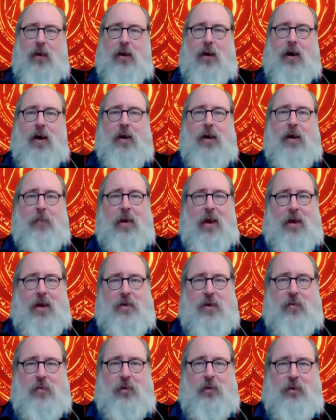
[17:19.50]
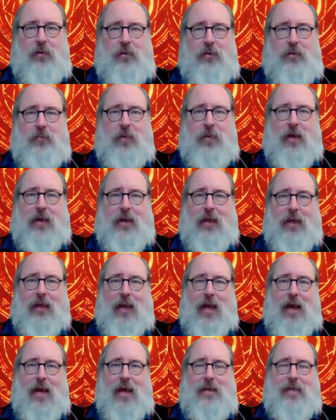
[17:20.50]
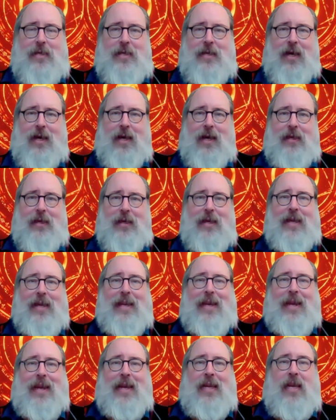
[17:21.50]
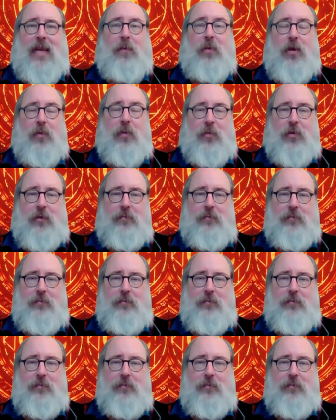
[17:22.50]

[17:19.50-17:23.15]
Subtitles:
Unimaginable, but alas, not inimitable.